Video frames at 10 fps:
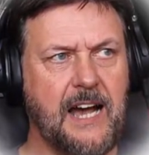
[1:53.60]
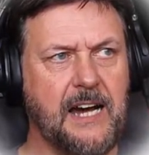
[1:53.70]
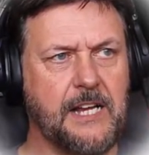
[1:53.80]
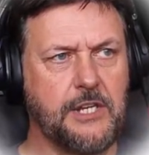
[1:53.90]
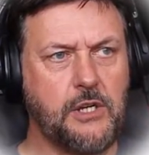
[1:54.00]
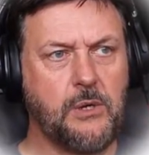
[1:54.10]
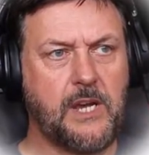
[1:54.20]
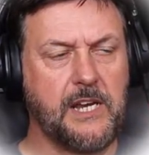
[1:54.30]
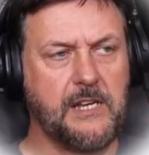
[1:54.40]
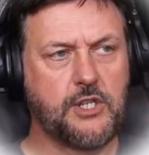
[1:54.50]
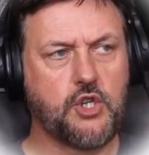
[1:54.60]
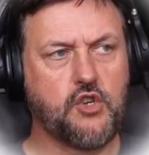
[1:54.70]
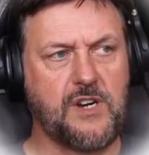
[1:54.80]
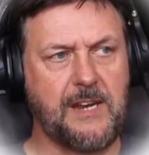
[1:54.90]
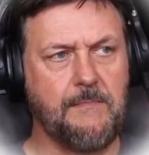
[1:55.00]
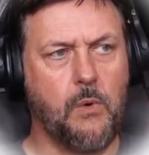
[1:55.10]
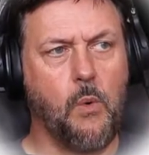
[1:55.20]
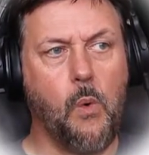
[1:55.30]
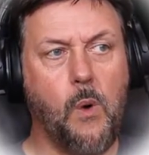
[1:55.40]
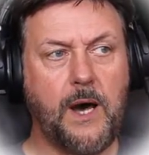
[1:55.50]
You can stream
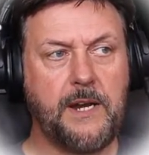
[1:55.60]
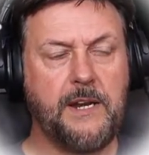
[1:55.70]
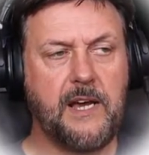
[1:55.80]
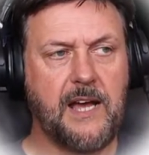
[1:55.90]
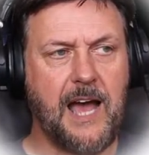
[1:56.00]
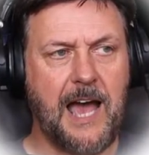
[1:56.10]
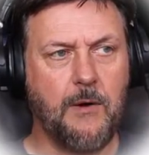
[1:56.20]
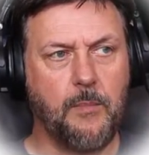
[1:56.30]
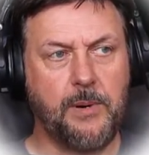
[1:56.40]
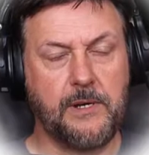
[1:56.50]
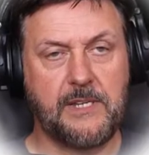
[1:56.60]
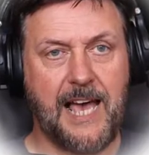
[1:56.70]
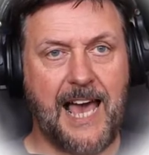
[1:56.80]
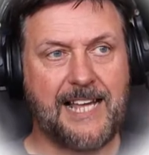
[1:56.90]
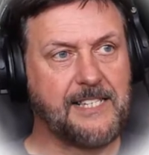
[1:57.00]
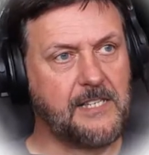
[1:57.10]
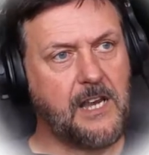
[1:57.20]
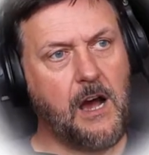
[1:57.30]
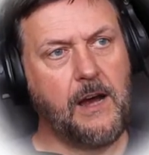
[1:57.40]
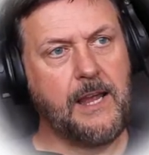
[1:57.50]
one output at a
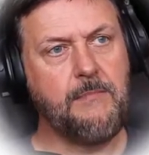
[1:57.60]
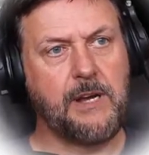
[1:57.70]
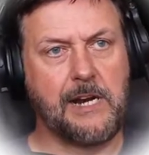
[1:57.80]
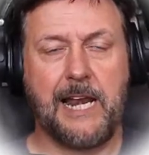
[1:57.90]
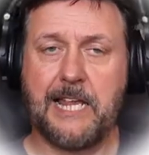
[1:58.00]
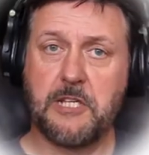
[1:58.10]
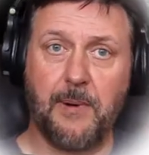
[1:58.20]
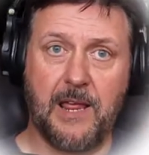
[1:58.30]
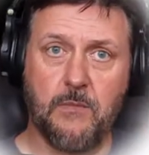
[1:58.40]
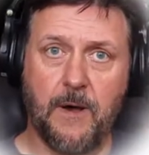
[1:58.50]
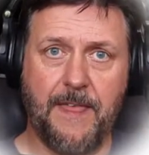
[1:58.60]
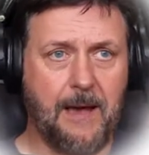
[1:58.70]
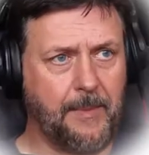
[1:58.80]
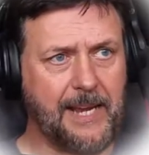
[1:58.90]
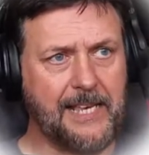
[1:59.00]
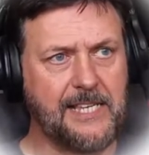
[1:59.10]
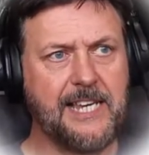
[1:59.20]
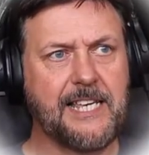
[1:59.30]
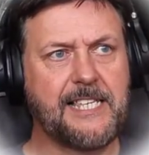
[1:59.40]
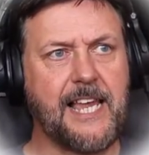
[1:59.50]
time, and I'll explain what that means in
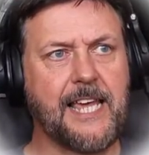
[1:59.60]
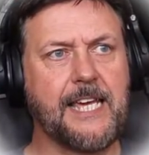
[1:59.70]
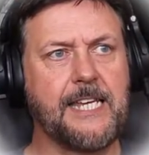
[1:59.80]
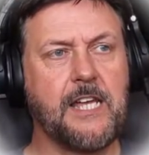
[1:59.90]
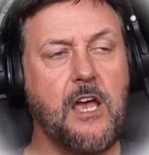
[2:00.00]
a second.